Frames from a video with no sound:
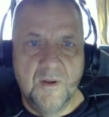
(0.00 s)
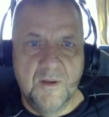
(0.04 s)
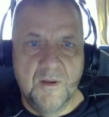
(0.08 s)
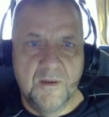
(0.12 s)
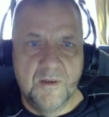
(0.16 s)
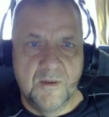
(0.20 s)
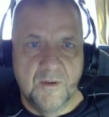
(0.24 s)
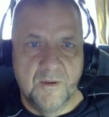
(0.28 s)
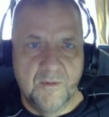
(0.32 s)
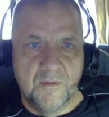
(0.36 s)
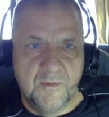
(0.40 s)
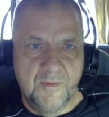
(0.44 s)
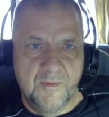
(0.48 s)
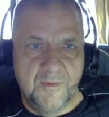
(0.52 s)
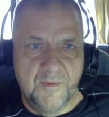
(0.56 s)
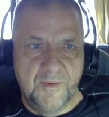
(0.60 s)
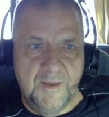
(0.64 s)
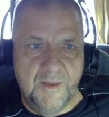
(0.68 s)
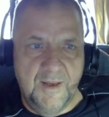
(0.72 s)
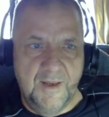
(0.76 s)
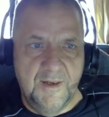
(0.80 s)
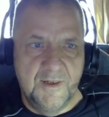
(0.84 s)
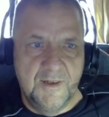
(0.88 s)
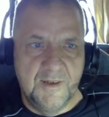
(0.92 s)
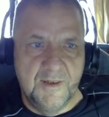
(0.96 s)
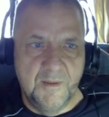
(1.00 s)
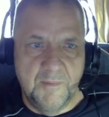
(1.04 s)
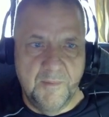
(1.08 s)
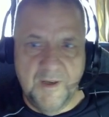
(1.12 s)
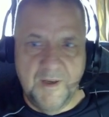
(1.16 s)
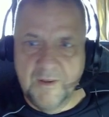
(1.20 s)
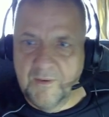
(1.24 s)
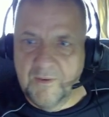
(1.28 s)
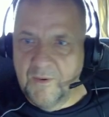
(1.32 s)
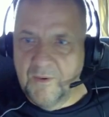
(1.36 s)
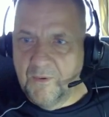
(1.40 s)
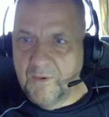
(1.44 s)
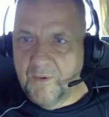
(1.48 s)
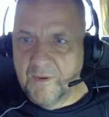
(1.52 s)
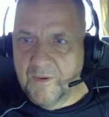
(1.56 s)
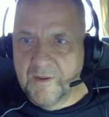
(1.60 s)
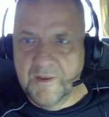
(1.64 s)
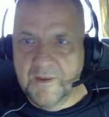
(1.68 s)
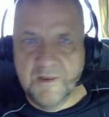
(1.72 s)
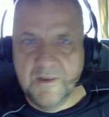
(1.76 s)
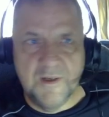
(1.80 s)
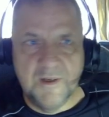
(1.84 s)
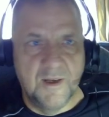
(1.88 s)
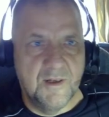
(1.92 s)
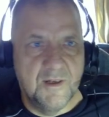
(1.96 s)
So that is about all
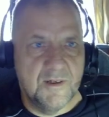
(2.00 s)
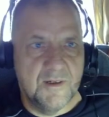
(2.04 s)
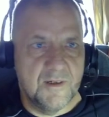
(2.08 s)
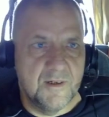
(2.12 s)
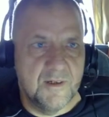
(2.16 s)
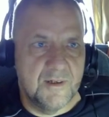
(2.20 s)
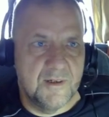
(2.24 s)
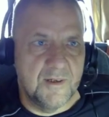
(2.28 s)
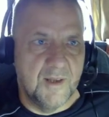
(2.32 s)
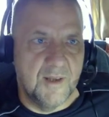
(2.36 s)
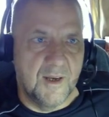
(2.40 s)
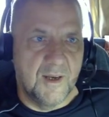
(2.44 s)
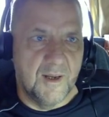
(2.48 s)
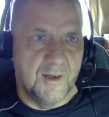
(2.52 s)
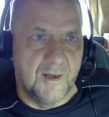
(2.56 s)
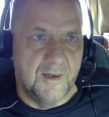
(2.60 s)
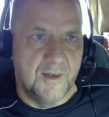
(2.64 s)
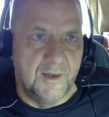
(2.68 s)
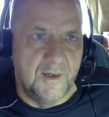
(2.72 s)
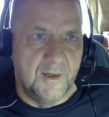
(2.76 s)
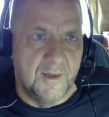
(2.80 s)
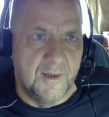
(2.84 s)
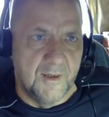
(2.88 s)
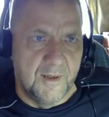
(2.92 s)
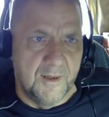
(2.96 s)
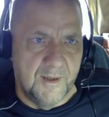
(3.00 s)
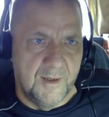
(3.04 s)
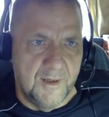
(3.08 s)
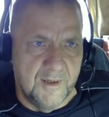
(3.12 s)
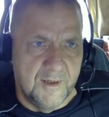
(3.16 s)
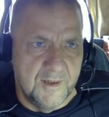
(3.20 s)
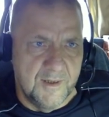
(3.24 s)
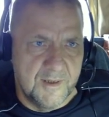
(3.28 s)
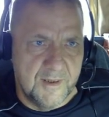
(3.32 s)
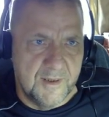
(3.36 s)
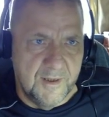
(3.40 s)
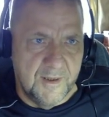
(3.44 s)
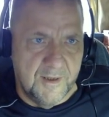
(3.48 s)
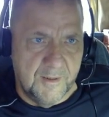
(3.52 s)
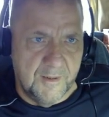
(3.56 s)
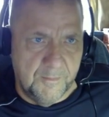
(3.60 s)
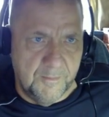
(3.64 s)
the changes that are needed inside